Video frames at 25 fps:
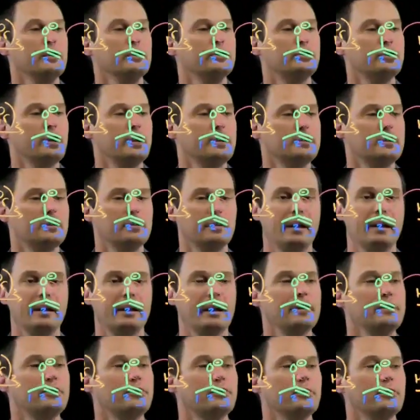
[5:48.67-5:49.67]
just like
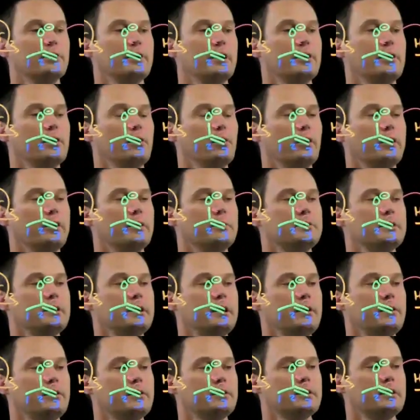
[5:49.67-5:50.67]
I do in the Williamson
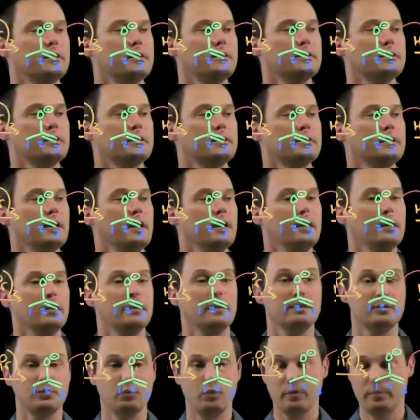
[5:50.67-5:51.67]
ether synthesis.
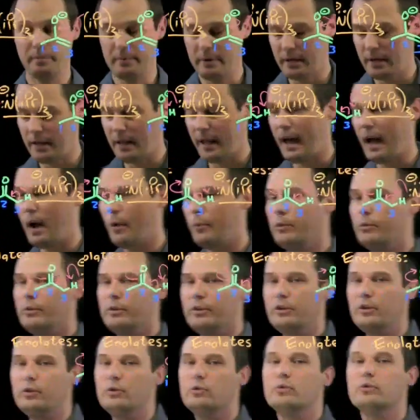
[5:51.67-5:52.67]
This would be how we
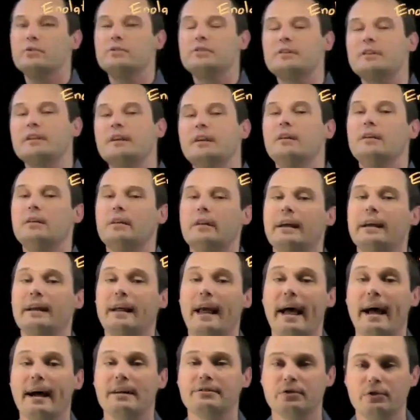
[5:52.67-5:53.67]
would use the enolate
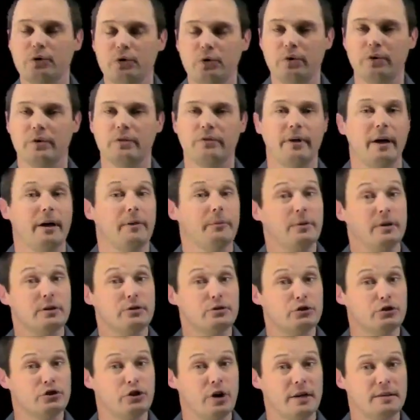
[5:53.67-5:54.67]
as a nucleophile.
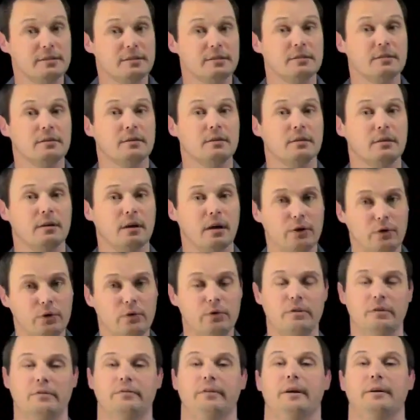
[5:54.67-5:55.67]
It's just a
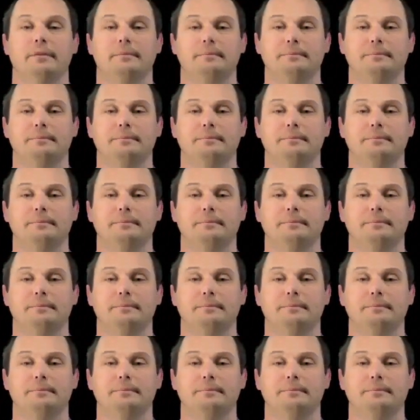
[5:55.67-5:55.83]
nucleophile.